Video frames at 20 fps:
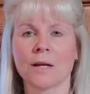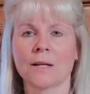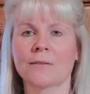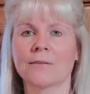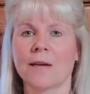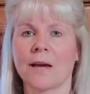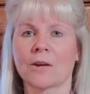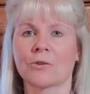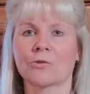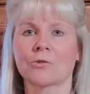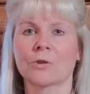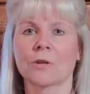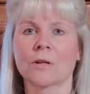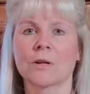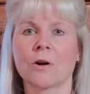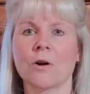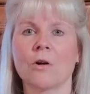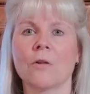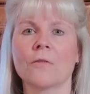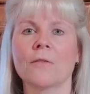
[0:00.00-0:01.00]
It's actually
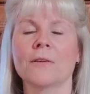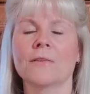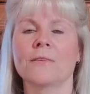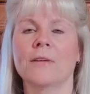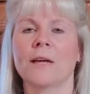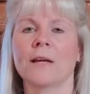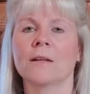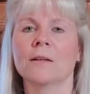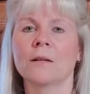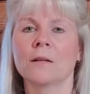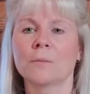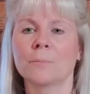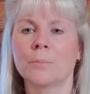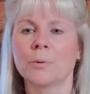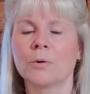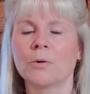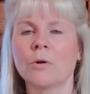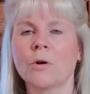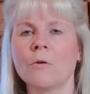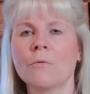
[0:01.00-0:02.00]
called the Daylin
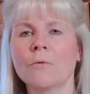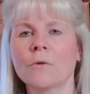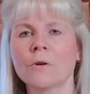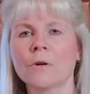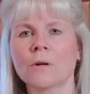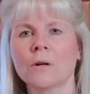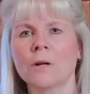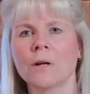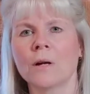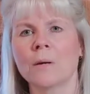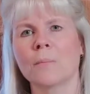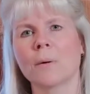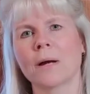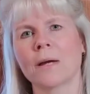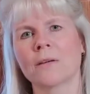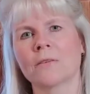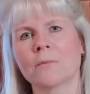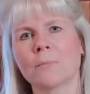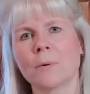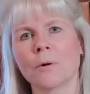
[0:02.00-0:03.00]
Pullover
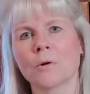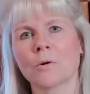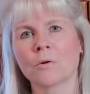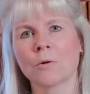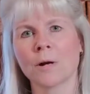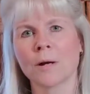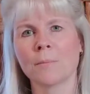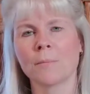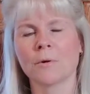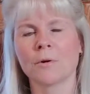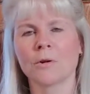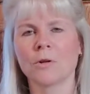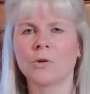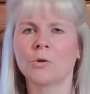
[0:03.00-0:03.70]
by Isabel Kramer.